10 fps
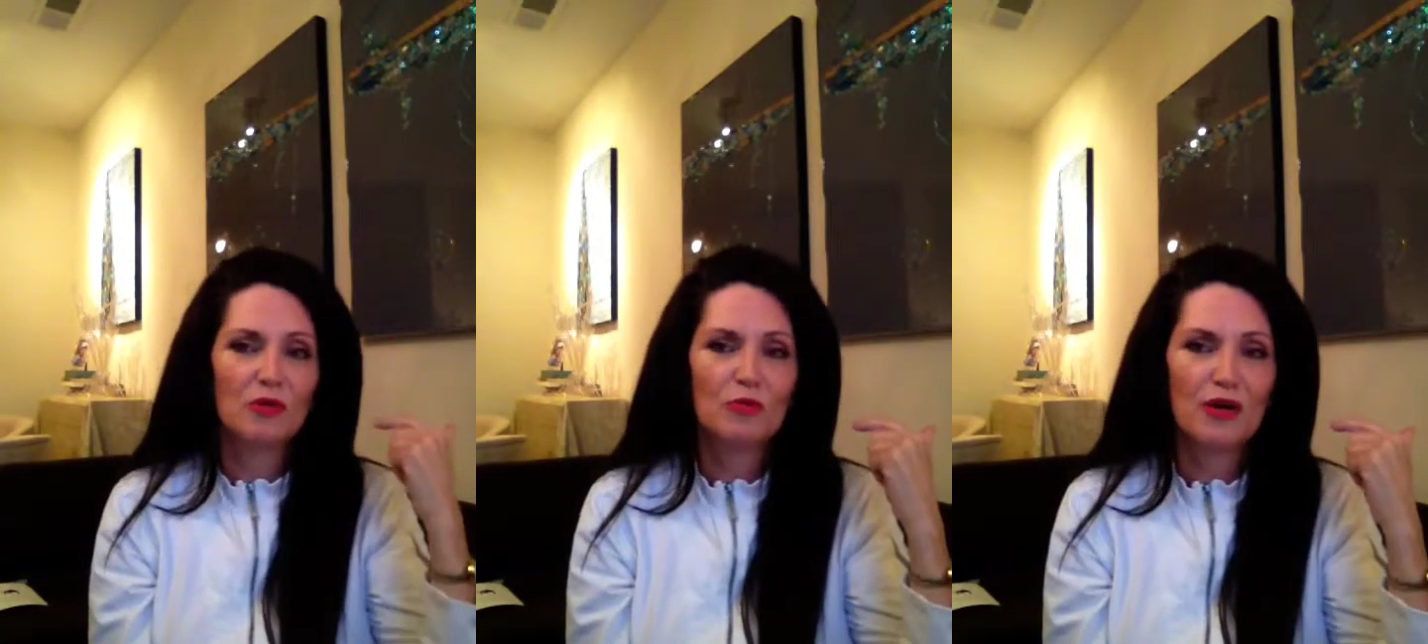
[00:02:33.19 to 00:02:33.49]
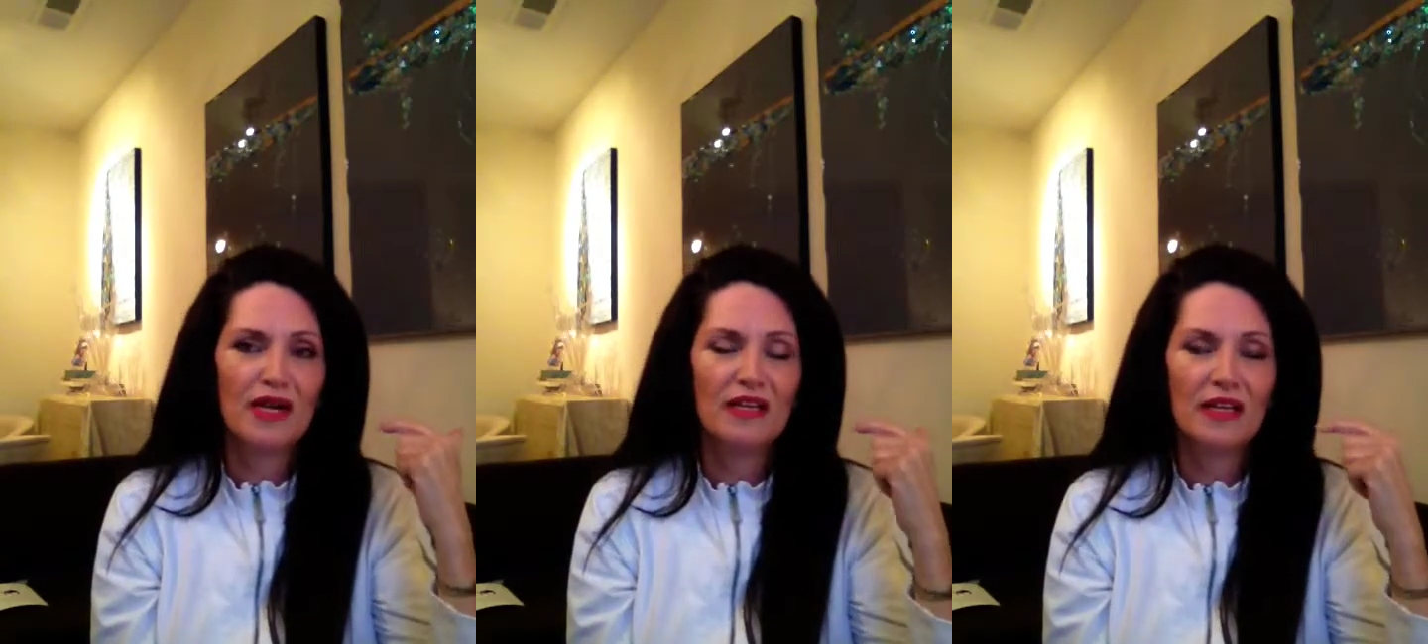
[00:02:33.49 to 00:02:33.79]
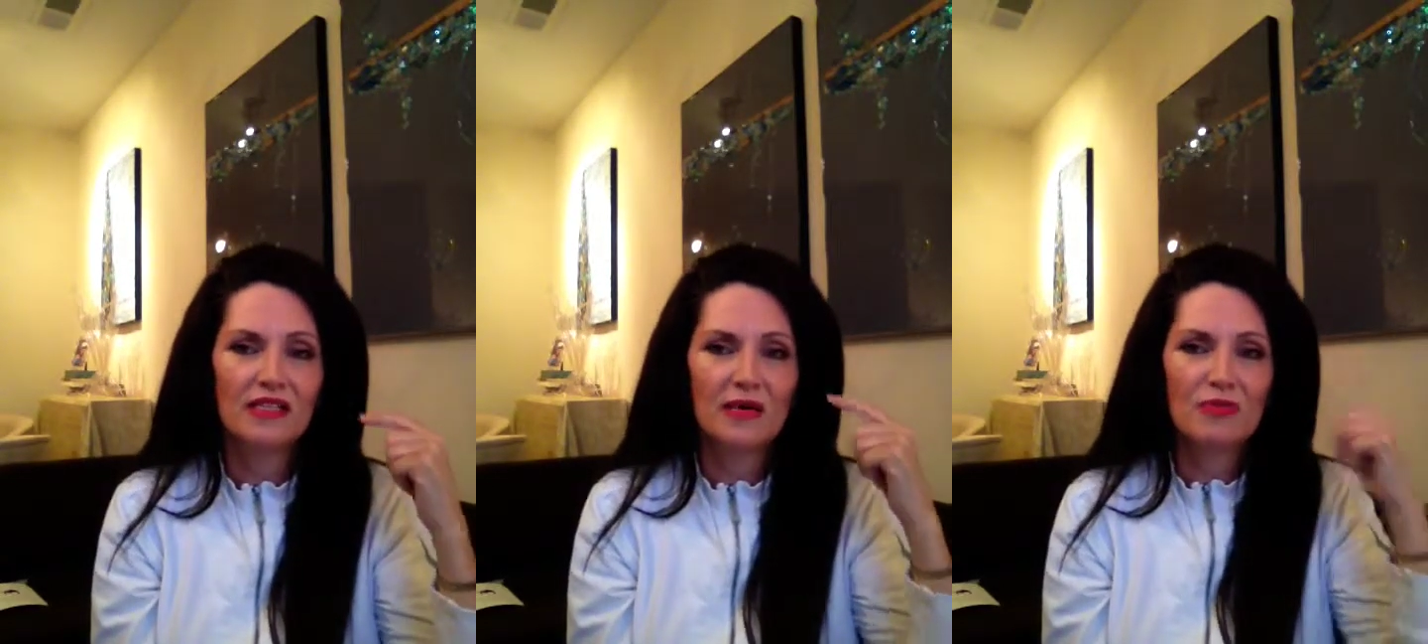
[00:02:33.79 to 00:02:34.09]
brain
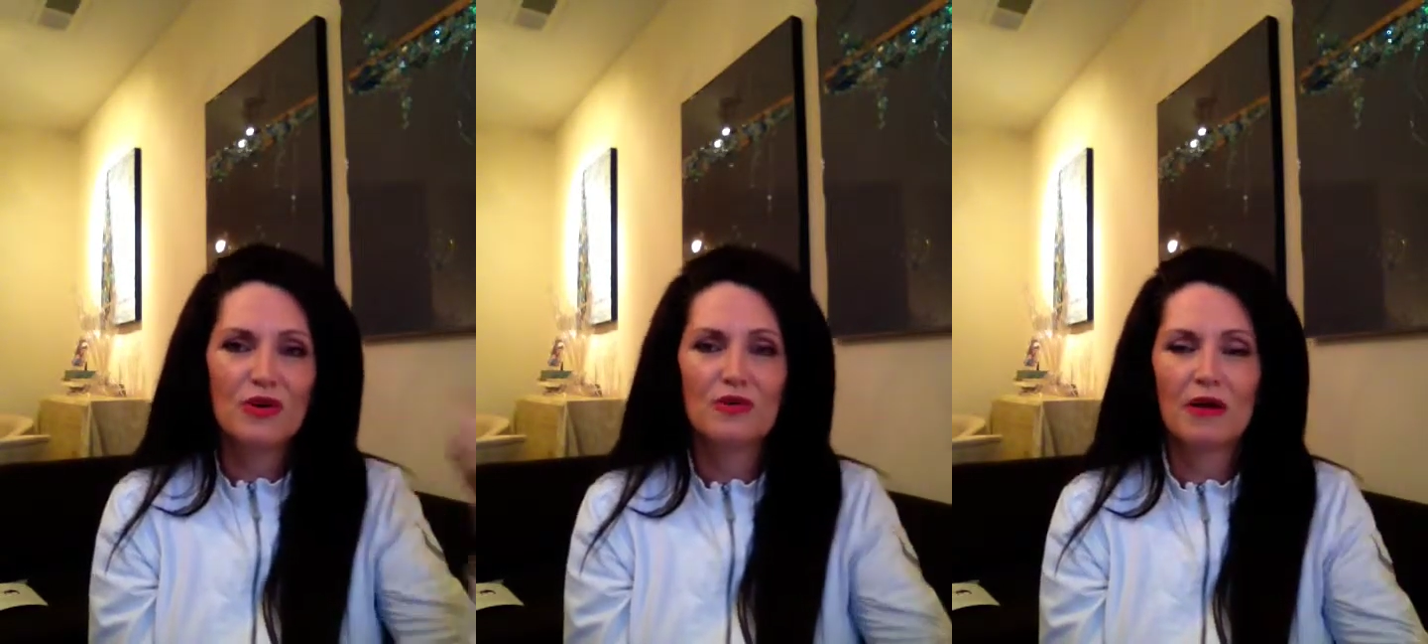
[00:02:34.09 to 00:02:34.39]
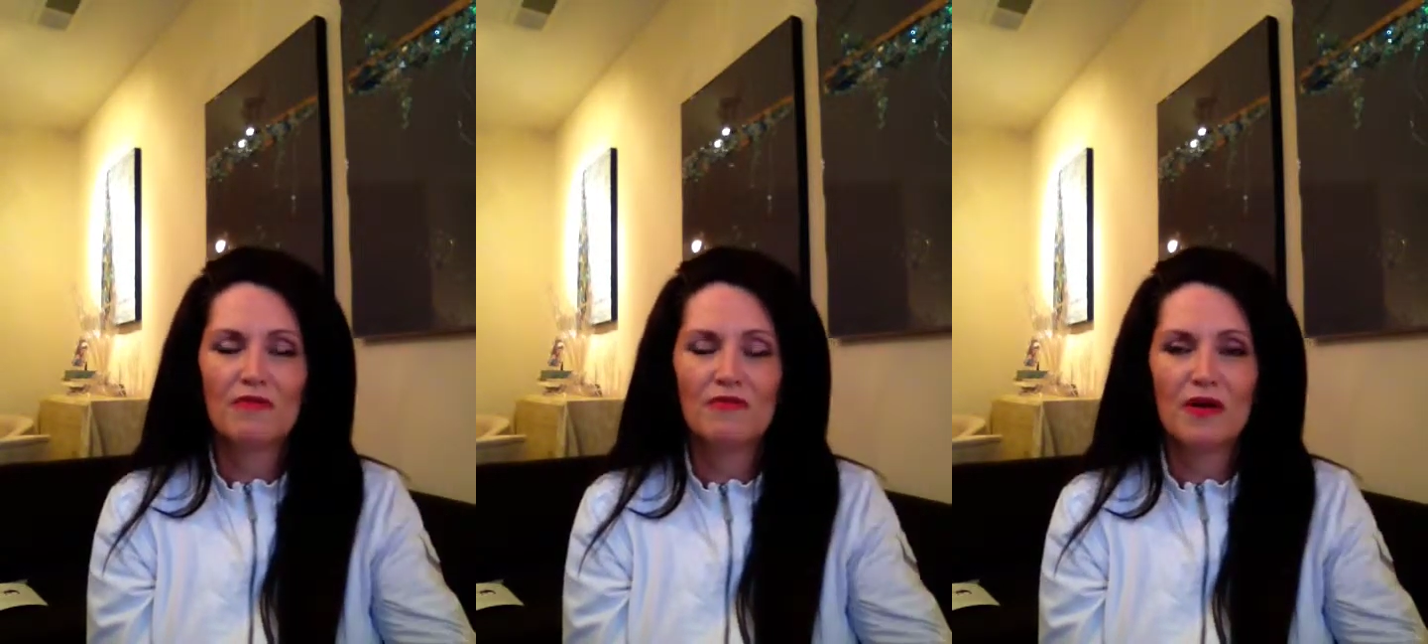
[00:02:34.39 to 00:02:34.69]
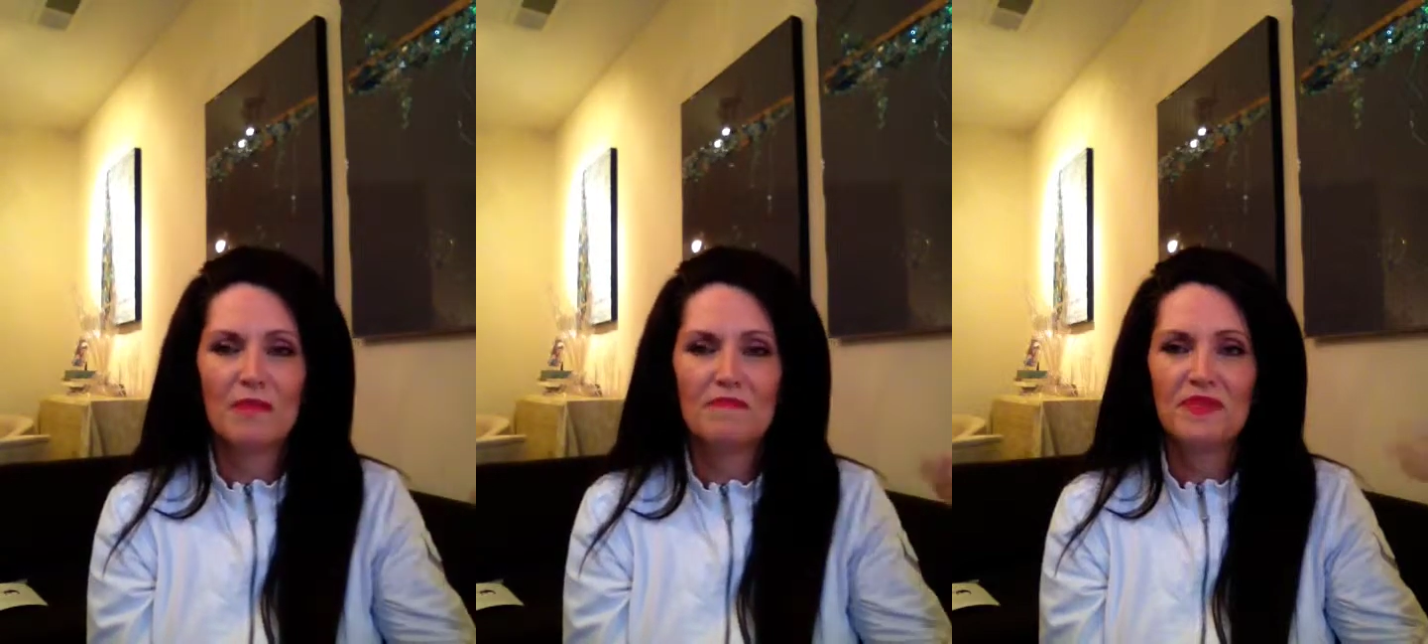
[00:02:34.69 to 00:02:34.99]
has that program
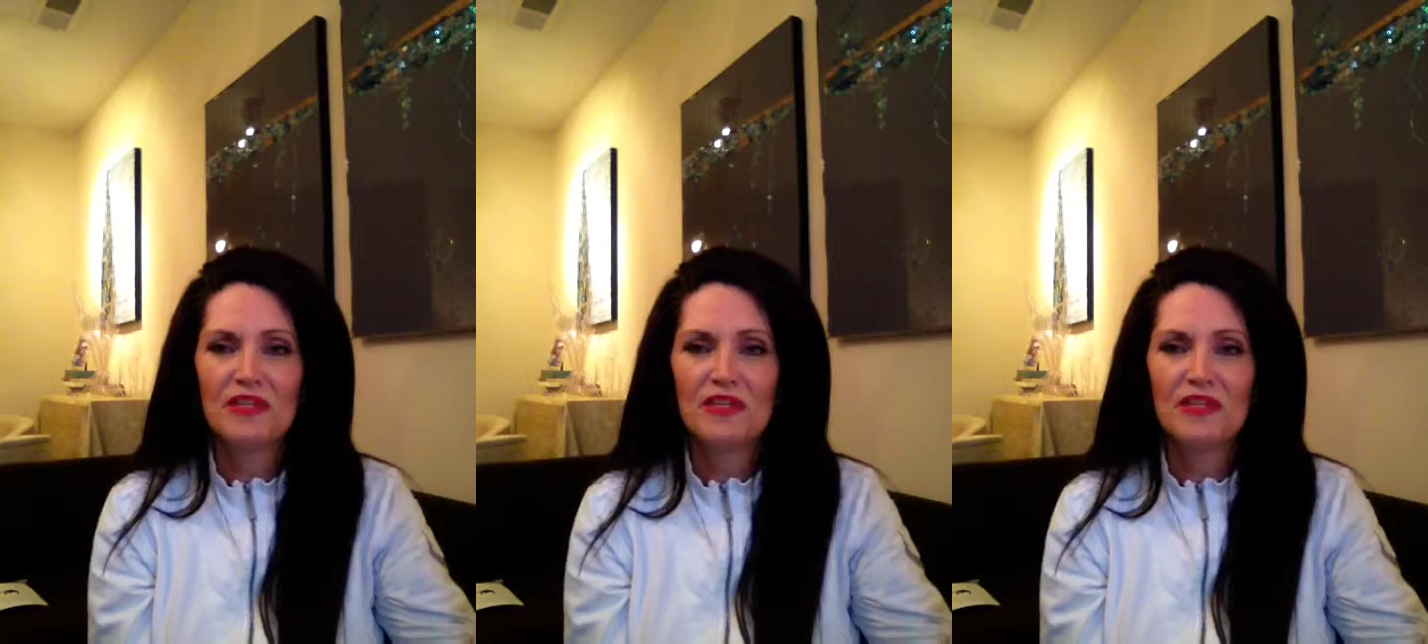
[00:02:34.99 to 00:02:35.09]
from